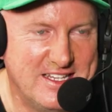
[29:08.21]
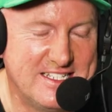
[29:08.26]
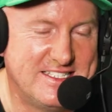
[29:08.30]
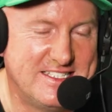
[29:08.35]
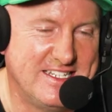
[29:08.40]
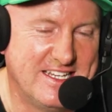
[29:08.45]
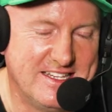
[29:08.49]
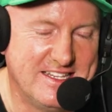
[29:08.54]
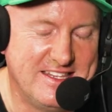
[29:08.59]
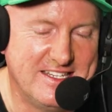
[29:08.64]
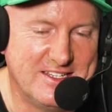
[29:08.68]
That's
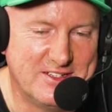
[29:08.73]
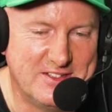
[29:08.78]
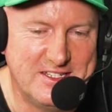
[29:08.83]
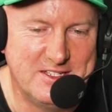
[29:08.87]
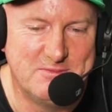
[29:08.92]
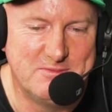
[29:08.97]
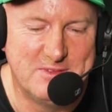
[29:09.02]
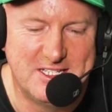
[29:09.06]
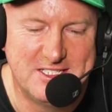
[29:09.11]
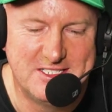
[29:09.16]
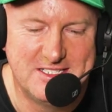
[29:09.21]
the other thing I
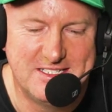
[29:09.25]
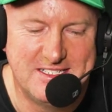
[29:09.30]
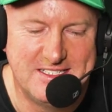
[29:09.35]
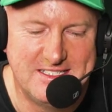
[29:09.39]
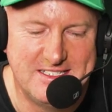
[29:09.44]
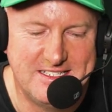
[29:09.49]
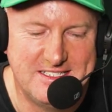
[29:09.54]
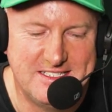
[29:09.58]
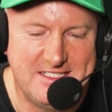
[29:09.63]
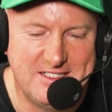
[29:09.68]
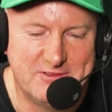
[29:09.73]
didn't mention
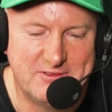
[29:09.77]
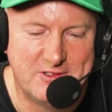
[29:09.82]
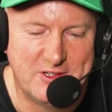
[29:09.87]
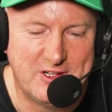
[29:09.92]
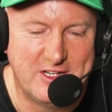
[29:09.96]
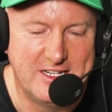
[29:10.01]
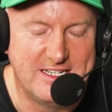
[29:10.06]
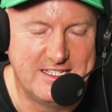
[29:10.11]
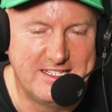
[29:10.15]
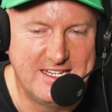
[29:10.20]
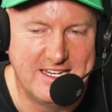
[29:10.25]
is, is your
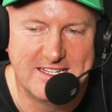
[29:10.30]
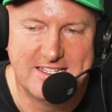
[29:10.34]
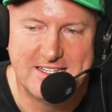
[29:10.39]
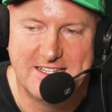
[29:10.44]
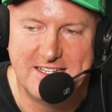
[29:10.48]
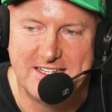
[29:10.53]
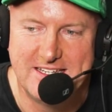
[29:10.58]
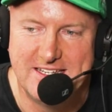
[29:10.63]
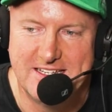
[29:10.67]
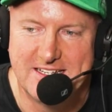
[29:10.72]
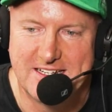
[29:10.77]
riding
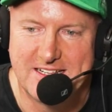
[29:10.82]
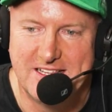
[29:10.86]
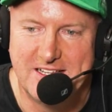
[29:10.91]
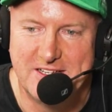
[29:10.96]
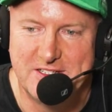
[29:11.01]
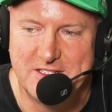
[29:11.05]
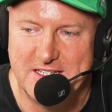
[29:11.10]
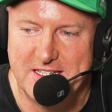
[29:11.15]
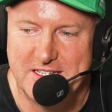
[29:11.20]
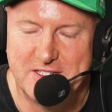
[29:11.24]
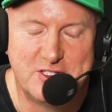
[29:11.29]
technique in yeah. a
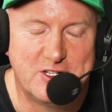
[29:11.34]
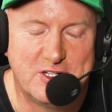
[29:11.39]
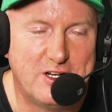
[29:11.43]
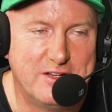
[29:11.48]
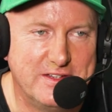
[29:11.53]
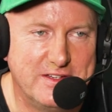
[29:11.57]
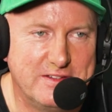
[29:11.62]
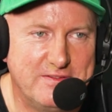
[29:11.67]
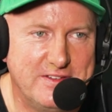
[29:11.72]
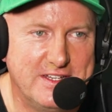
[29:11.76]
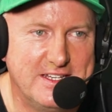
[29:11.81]
close, in a
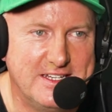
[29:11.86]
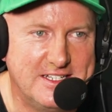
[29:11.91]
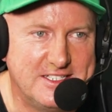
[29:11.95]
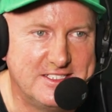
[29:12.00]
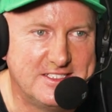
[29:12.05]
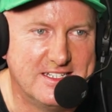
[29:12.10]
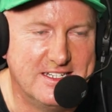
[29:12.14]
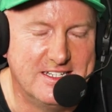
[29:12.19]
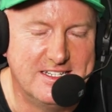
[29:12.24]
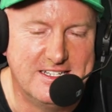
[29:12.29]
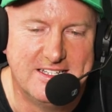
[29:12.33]
driving finish.
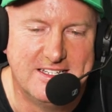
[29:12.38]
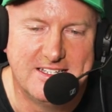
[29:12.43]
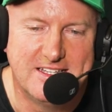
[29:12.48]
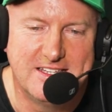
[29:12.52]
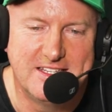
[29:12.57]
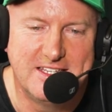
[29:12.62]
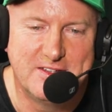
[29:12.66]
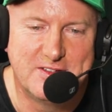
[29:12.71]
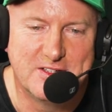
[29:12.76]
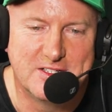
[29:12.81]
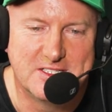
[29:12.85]
Yeah. I
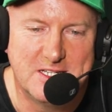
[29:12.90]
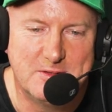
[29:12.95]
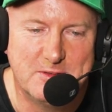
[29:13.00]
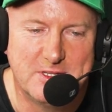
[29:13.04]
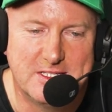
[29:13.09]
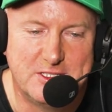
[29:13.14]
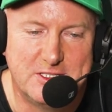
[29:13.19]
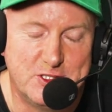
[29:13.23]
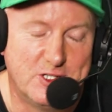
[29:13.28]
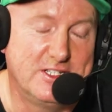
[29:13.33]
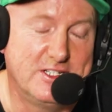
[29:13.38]
think you've got some
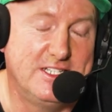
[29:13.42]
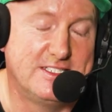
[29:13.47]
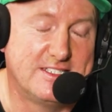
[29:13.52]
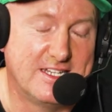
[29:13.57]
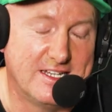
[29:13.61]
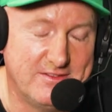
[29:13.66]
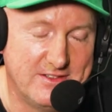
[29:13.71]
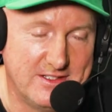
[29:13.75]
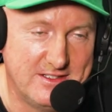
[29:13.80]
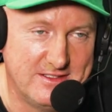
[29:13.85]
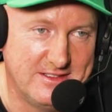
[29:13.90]
of their jockeys
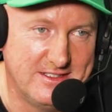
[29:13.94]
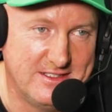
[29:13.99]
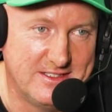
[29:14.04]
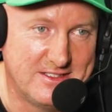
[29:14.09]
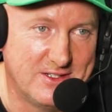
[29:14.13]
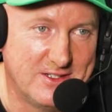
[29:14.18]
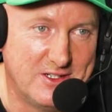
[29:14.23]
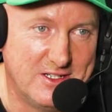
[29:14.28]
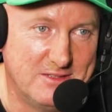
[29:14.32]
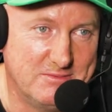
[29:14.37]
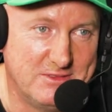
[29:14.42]
covered in
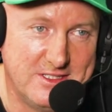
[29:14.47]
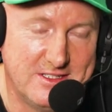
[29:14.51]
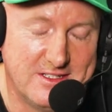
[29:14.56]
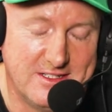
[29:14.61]
times.